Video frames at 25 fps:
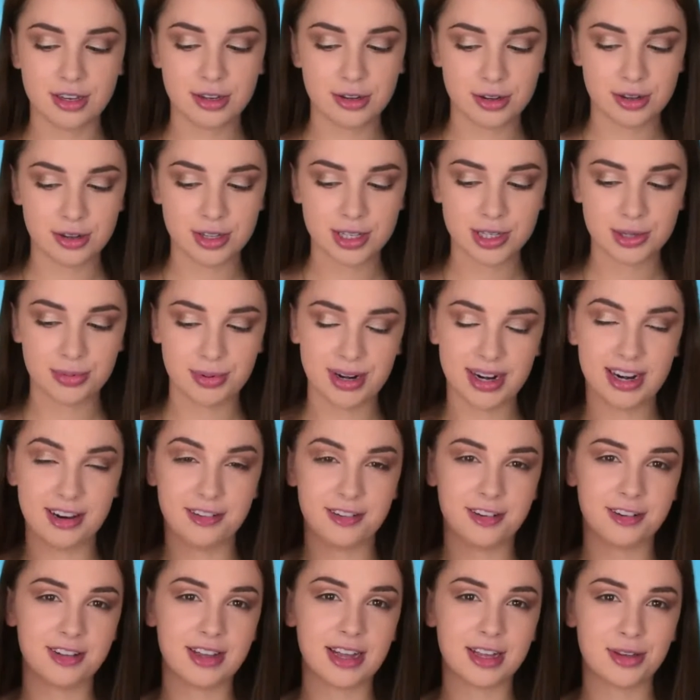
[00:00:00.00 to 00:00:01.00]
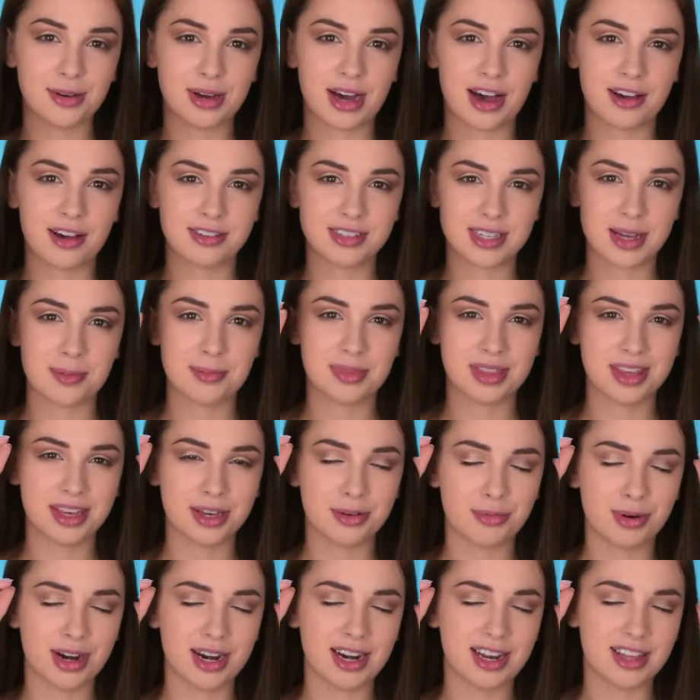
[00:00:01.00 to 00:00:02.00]
You don't really feel that you have
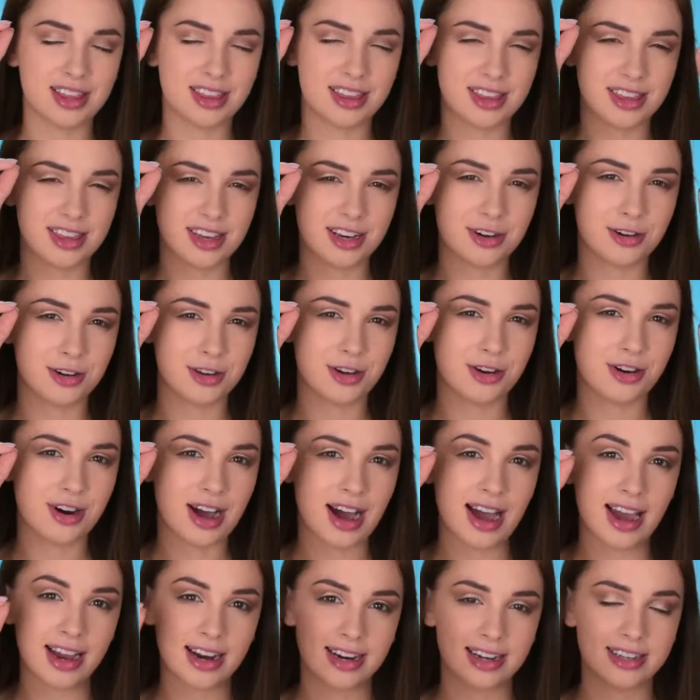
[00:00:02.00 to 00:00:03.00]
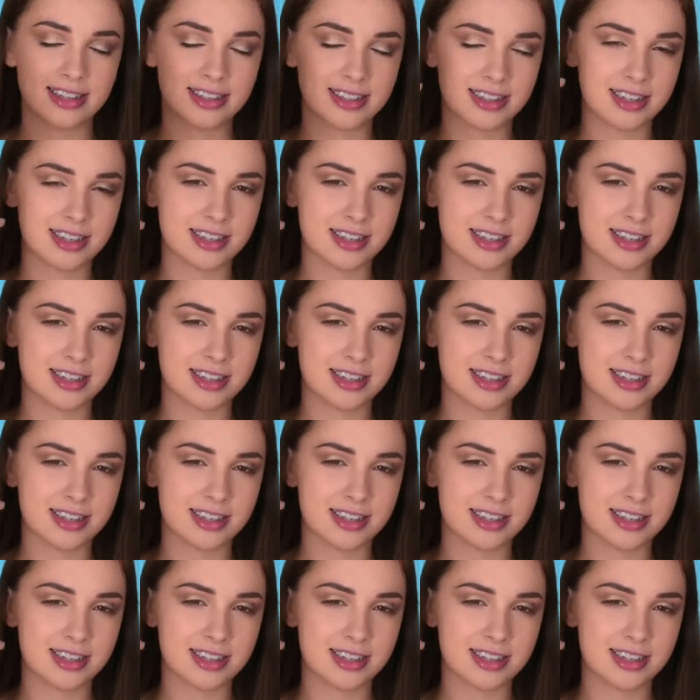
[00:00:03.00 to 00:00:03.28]
something really thick on your eyelids.